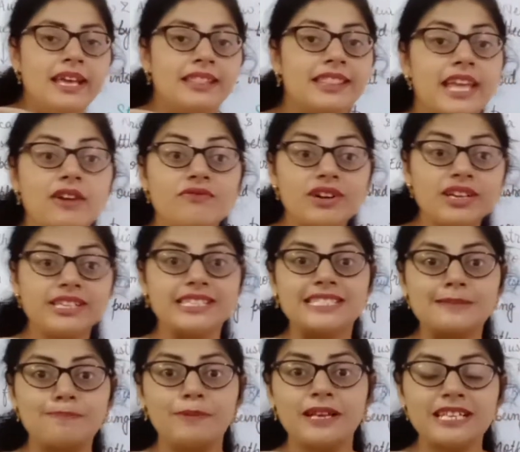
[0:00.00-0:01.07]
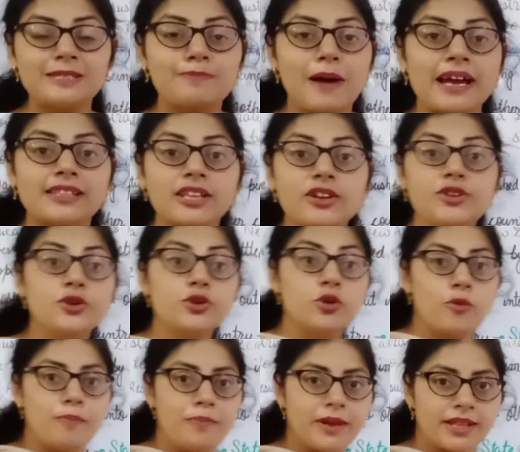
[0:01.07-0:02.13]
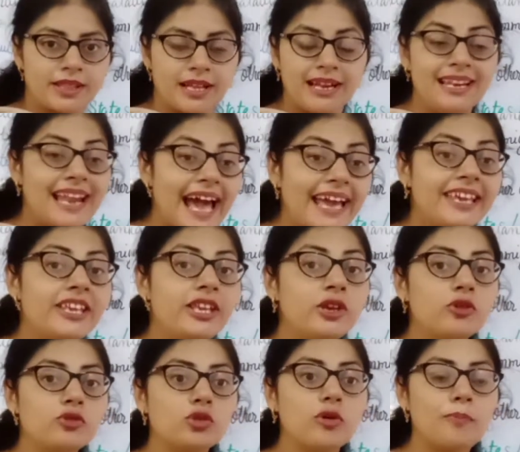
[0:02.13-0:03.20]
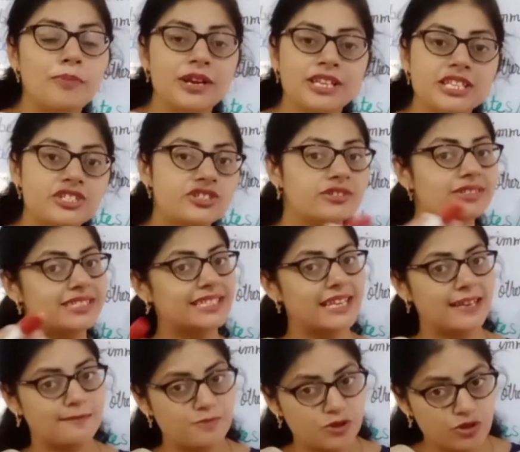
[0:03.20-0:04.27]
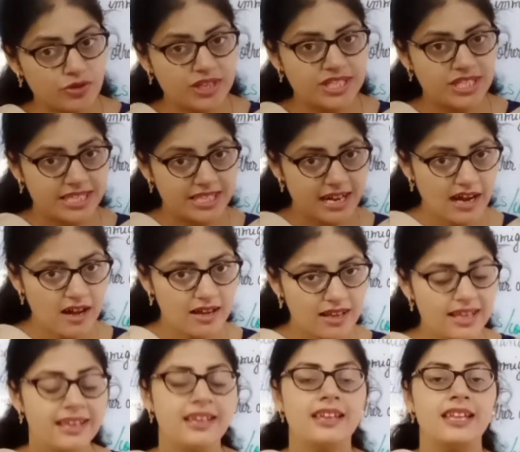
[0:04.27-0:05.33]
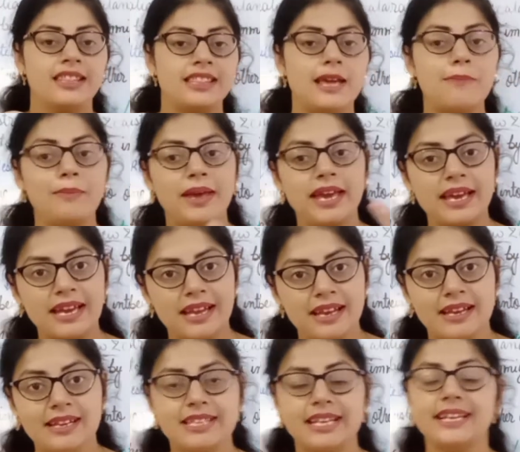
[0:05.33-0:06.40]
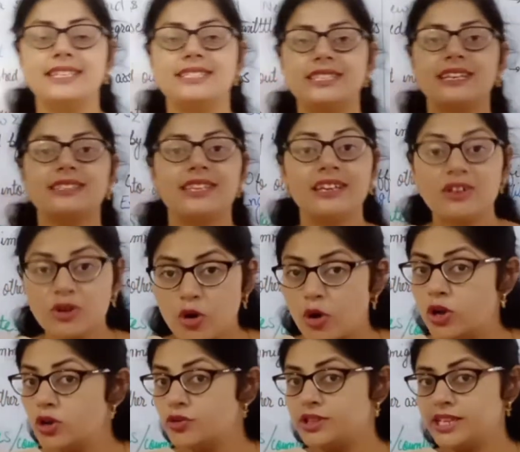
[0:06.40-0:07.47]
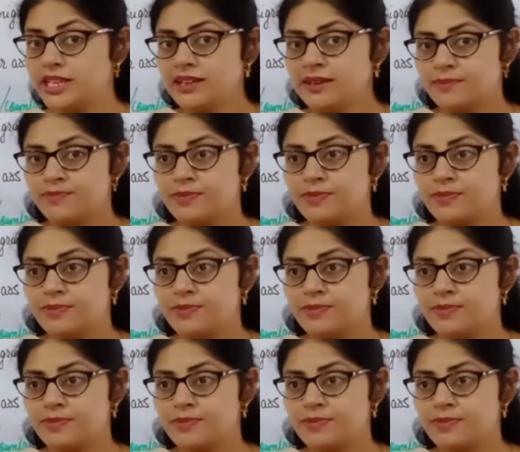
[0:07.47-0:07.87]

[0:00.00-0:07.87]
They were displaced by the European. Like you know, Britishers came to India. They make India their colony.